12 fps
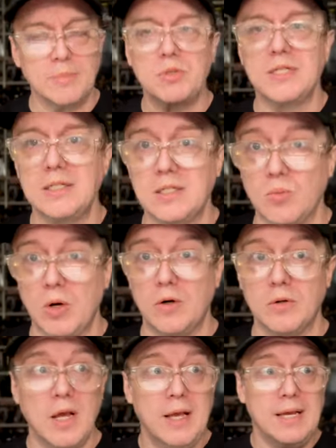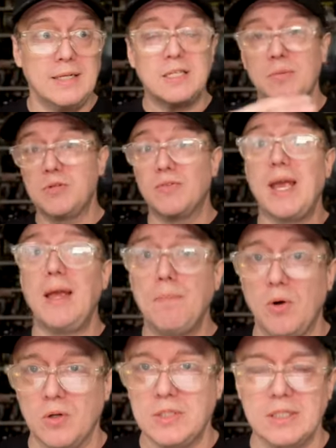present to the world in terms of gay
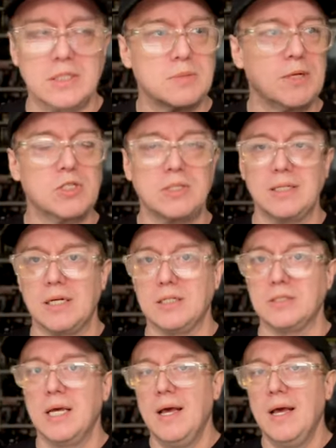politics as much as it does